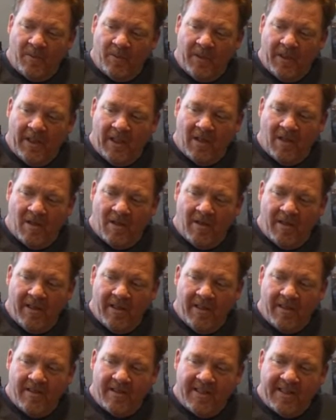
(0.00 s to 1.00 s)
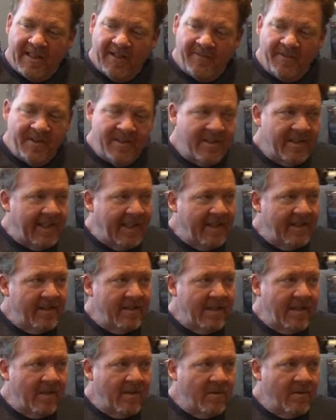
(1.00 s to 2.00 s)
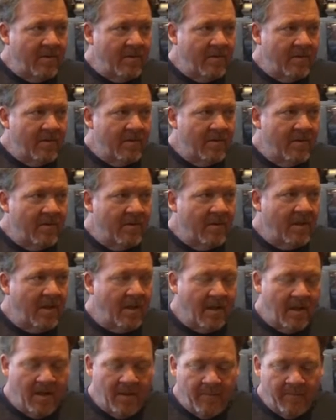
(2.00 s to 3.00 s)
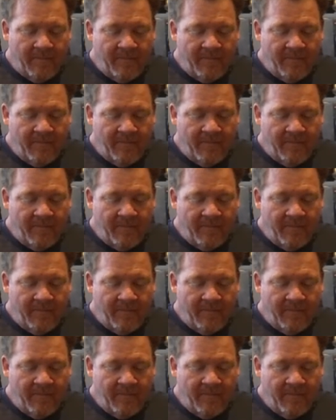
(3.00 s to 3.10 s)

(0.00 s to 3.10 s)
but we are in 7 states now. Okay.